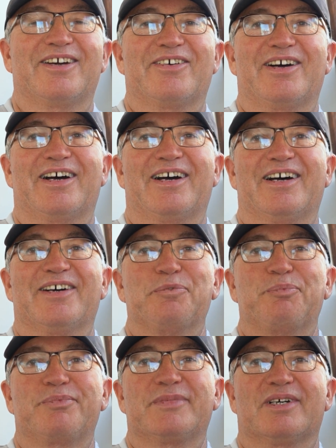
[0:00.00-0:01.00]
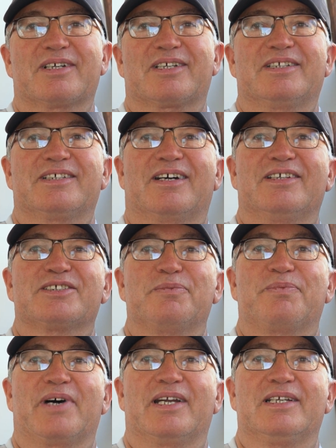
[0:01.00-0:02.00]
So I can tell you
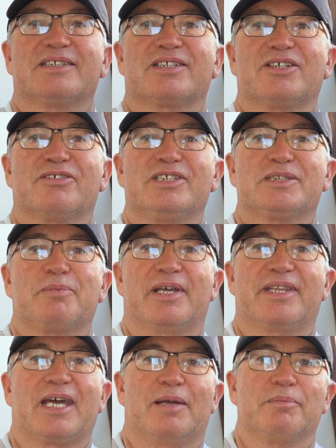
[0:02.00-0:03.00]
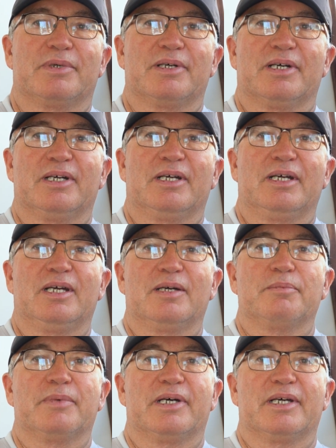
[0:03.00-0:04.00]
some funny stories about that.
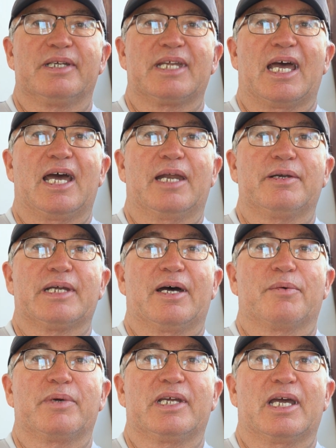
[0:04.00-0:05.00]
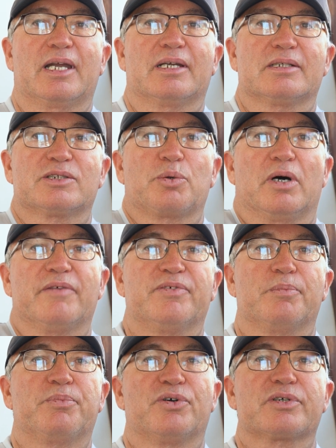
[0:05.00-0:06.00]
My dad, we had a
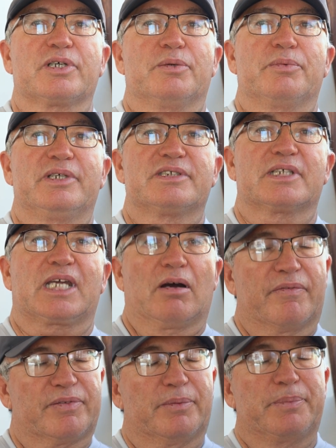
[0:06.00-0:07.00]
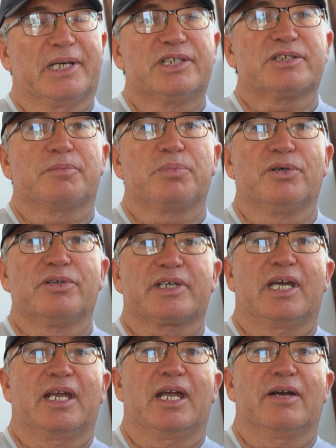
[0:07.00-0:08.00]
12-foot brook, and we used to go off the beach at Point
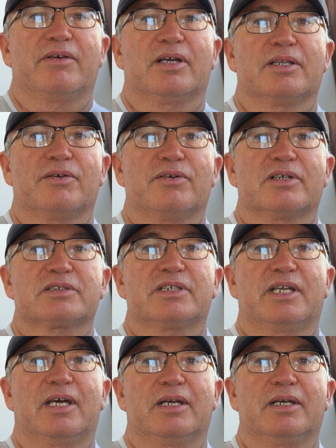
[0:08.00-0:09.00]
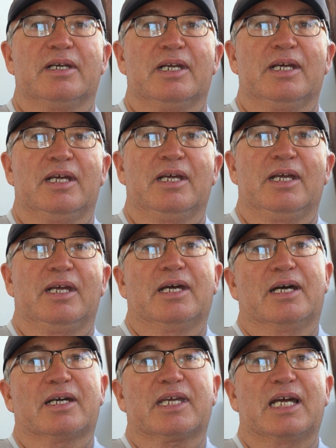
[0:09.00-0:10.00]
Lookout out around the rocks and that, and
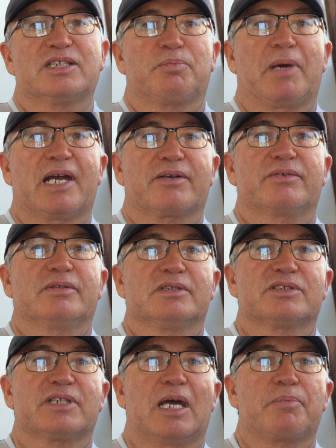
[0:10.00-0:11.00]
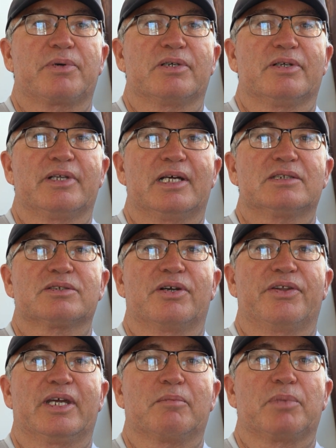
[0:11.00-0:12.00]
catch mackerel and snapper and all that
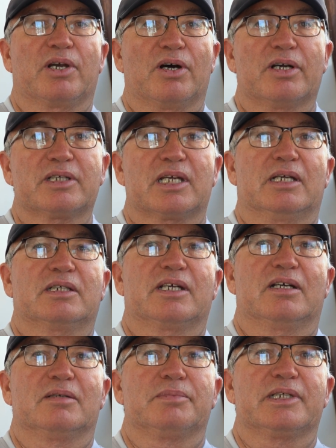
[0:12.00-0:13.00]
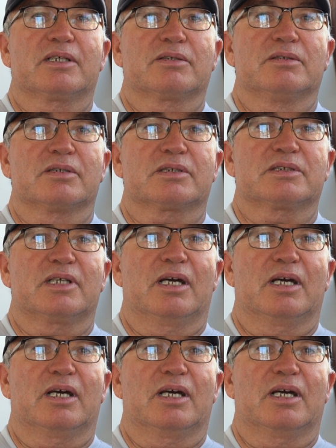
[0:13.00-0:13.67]
sort of thing. But I'd get terribly crook.